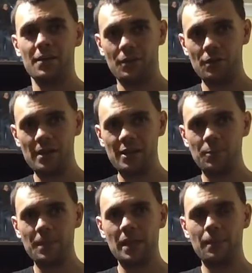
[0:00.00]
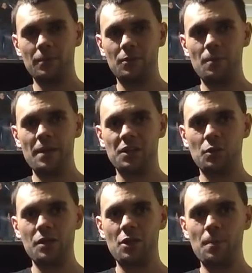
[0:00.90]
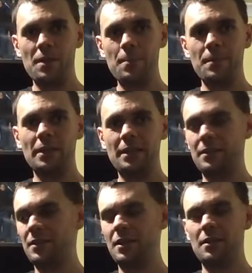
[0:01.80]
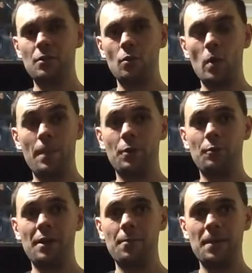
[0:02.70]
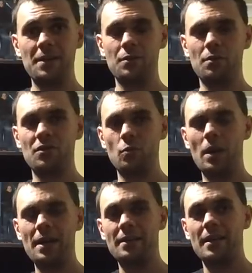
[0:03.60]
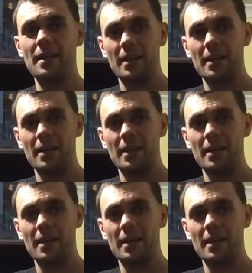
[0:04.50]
So you need to be able to make sure you can manipulate your weapon around based on its weight.